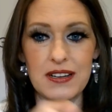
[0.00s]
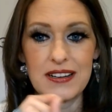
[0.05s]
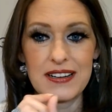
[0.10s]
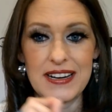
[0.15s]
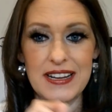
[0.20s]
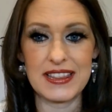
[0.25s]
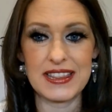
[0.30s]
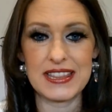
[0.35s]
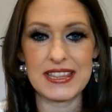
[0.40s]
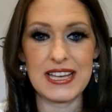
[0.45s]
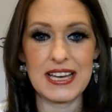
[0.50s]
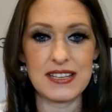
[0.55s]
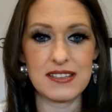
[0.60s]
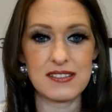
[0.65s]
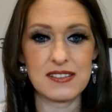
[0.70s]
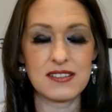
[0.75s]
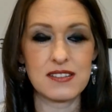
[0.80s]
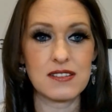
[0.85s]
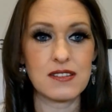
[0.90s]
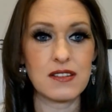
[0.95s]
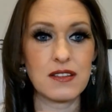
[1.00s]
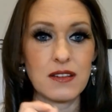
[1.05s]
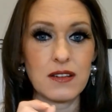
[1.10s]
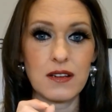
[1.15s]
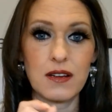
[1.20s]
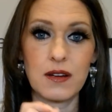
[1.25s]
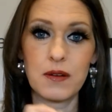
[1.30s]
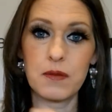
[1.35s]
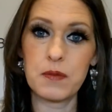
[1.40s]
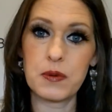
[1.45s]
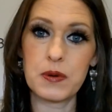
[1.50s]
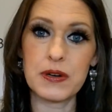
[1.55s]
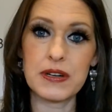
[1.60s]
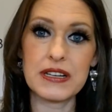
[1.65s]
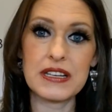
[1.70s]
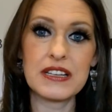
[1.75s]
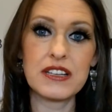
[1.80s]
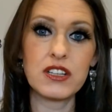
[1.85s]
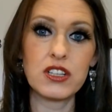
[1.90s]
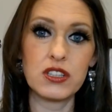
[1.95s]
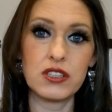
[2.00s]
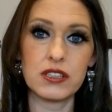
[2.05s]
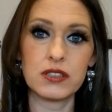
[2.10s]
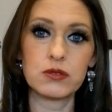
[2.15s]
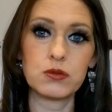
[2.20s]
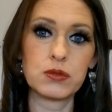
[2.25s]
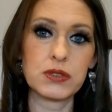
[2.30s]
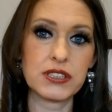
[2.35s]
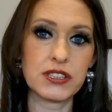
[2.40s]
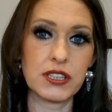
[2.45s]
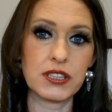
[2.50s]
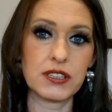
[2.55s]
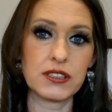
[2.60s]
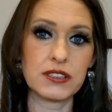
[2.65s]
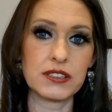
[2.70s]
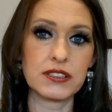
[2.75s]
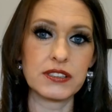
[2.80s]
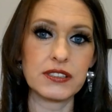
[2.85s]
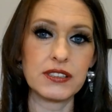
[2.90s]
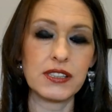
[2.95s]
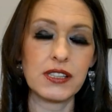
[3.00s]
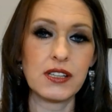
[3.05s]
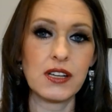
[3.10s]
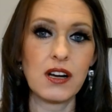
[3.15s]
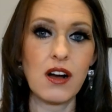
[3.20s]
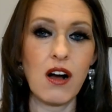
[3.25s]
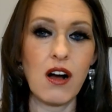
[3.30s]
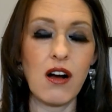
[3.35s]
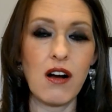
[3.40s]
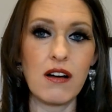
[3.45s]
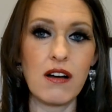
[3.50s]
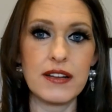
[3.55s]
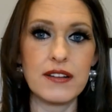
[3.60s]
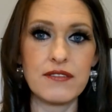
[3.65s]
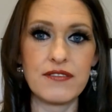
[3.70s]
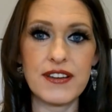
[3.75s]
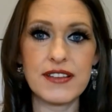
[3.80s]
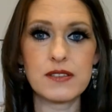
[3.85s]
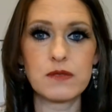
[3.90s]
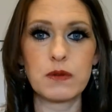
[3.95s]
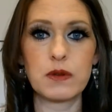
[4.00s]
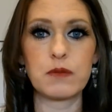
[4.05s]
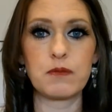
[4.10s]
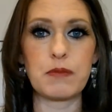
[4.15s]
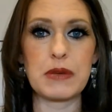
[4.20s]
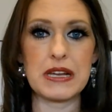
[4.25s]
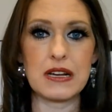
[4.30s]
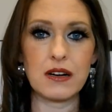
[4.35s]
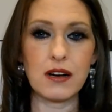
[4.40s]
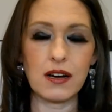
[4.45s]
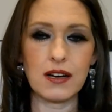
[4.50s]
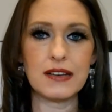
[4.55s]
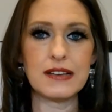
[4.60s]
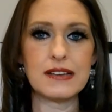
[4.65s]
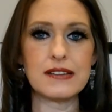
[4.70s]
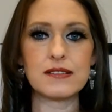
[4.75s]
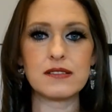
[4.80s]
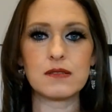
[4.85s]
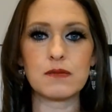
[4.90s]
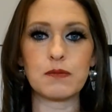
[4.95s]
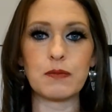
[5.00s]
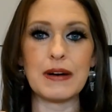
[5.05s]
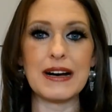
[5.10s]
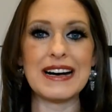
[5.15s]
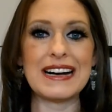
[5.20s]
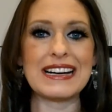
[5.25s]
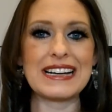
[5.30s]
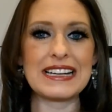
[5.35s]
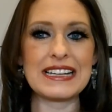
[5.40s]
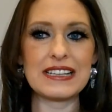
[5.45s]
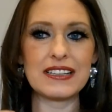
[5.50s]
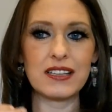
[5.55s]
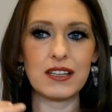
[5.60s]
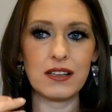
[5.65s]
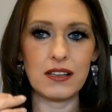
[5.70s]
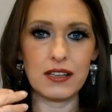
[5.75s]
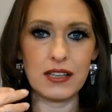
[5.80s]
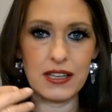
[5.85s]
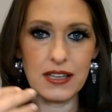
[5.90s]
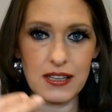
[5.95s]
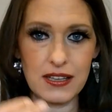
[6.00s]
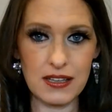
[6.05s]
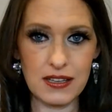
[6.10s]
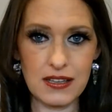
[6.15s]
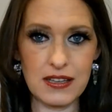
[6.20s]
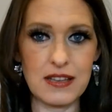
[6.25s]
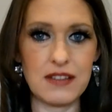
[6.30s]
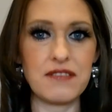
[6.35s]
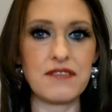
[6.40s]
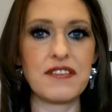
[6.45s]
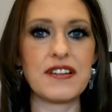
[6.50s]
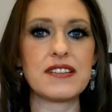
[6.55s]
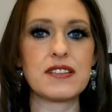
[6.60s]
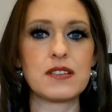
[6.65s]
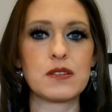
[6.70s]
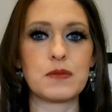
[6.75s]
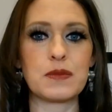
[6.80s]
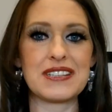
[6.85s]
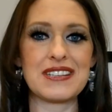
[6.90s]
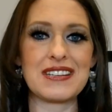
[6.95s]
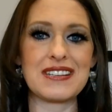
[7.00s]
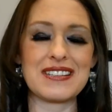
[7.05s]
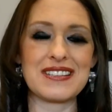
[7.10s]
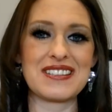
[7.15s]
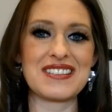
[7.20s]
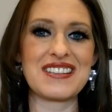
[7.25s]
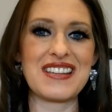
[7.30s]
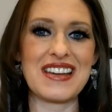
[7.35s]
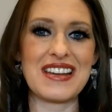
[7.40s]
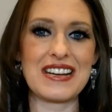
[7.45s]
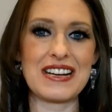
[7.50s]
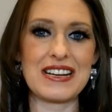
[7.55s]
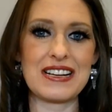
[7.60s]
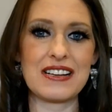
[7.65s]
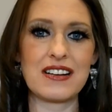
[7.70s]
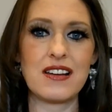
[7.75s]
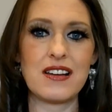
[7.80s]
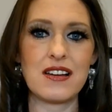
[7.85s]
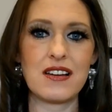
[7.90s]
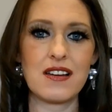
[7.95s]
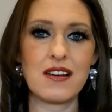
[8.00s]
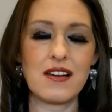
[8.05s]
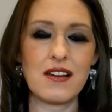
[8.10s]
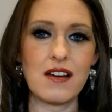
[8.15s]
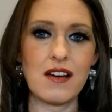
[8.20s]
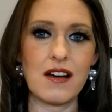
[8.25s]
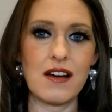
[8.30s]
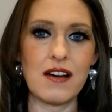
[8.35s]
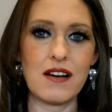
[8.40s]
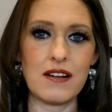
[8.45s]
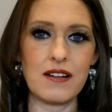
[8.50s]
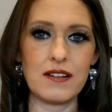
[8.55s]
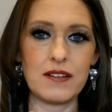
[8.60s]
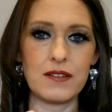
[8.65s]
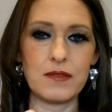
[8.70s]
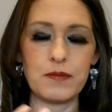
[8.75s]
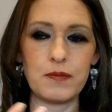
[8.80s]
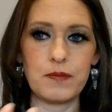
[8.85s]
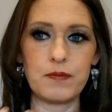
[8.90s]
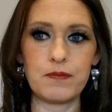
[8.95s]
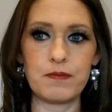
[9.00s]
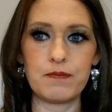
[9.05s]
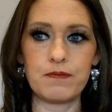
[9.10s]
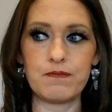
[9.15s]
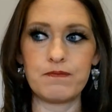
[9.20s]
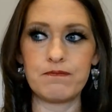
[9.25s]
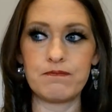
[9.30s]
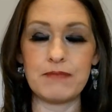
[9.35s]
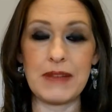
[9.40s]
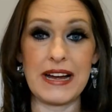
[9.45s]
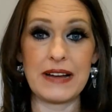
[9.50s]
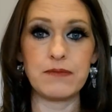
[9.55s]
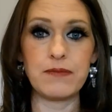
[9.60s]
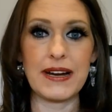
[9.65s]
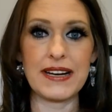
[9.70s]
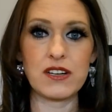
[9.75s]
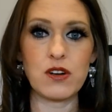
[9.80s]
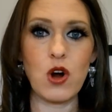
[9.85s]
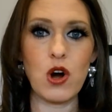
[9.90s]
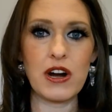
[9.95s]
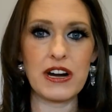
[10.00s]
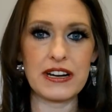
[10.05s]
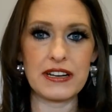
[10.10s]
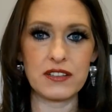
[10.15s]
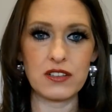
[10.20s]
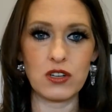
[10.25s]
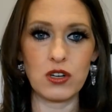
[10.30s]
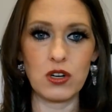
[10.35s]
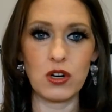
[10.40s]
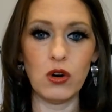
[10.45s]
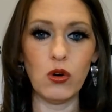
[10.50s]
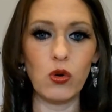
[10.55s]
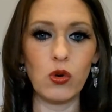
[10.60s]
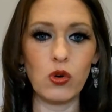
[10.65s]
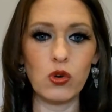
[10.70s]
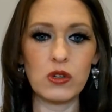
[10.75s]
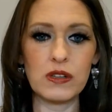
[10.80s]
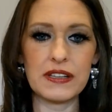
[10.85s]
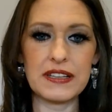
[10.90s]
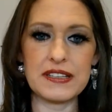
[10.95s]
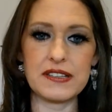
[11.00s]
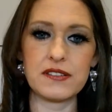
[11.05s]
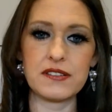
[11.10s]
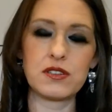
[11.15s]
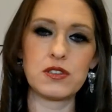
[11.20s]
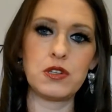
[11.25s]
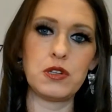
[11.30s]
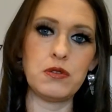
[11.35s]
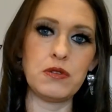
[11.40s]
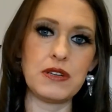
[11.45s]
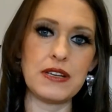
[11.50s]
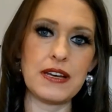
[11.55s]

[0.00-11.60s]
Now, that's a pretty good return on investment, because my investment is getting, my target goal is to